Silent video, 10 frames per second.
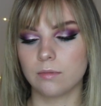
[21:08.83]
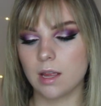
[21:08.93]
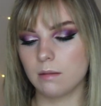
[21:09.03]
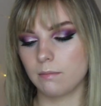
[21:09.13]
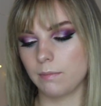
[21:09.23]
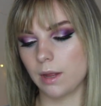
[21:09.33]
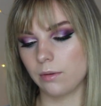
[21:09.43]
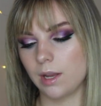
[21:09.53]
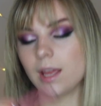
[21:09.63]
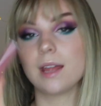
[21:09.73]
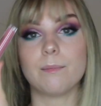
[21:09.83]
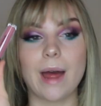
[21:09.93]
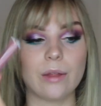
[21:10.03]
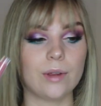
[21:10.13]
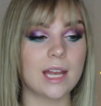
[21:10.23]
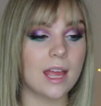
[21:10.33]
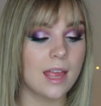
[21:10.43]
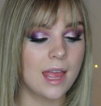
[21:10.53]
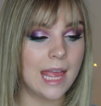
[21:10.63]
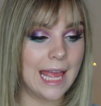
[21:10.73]
right? Ballerina? In Ballerina,
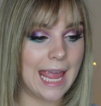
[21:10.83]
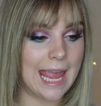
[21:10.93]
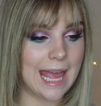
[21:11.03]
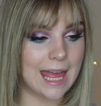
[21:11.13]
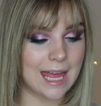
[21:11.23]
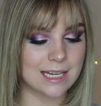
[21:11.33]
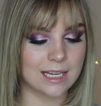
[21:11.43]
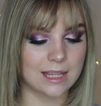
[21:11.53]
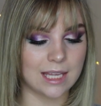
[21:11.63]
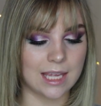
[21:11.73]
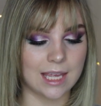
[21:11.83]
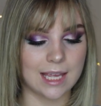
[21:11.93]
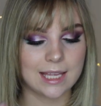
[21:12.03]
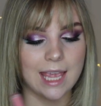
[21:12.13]
and the